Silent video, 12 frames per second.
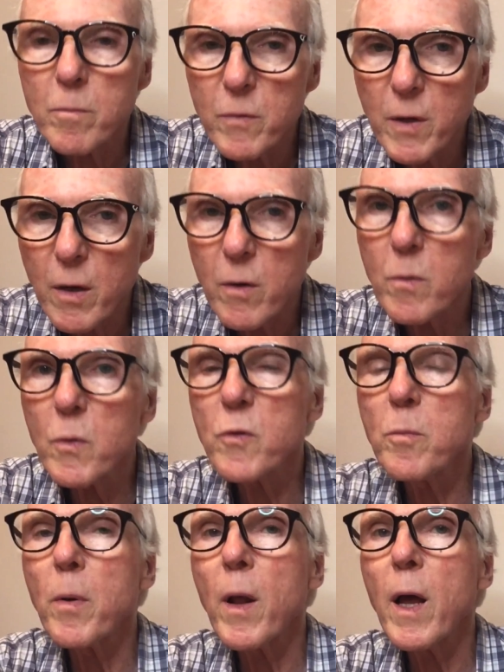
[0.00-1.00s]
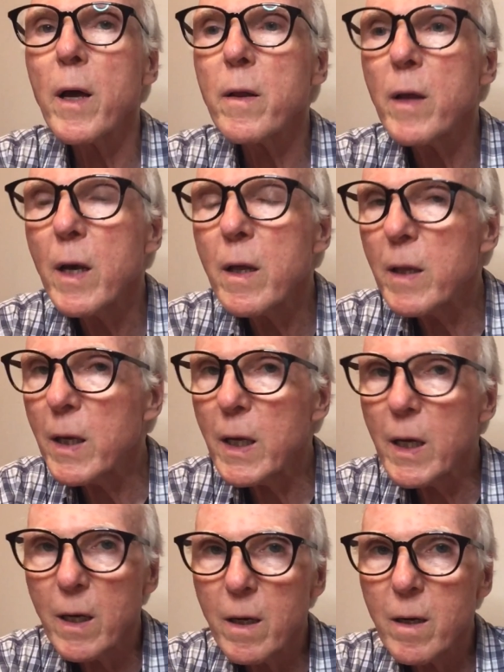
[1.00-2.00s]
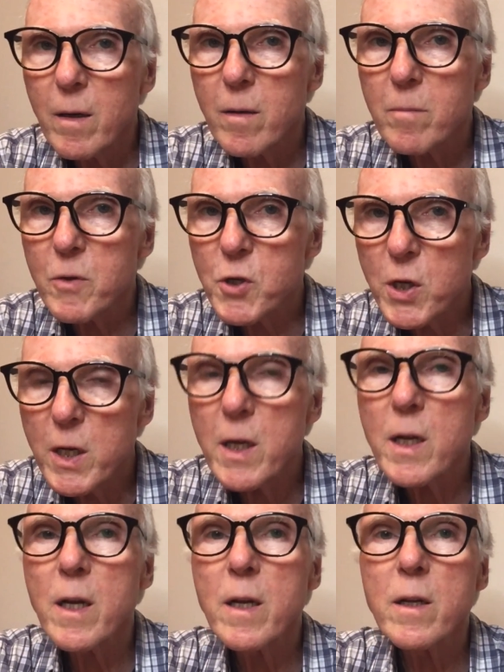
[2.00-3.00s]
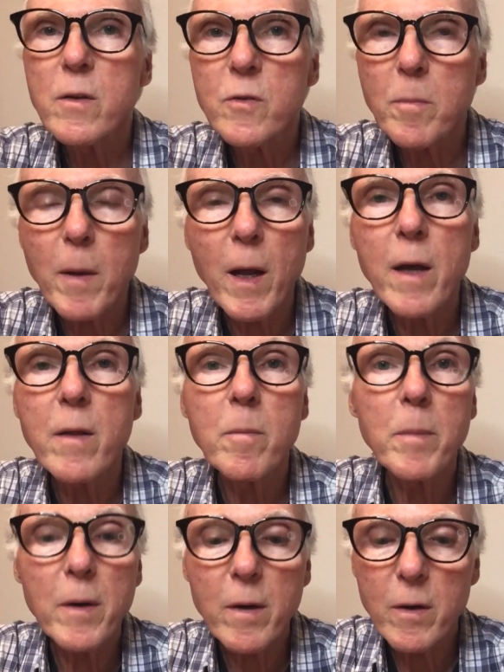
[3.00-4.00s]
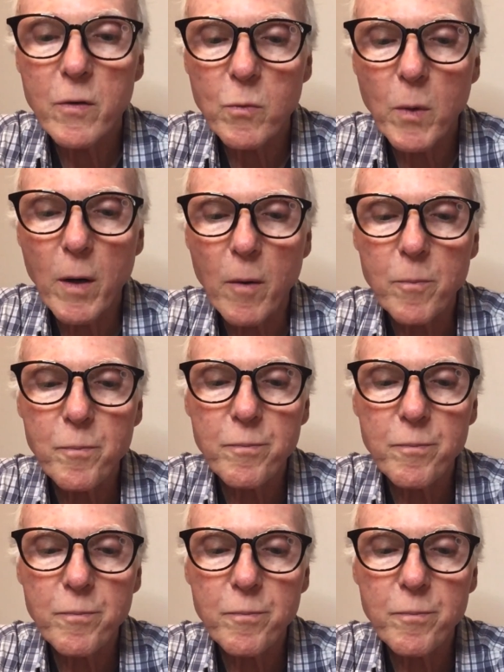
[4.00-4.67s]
Kirin will supply the machine and supply the beer as well.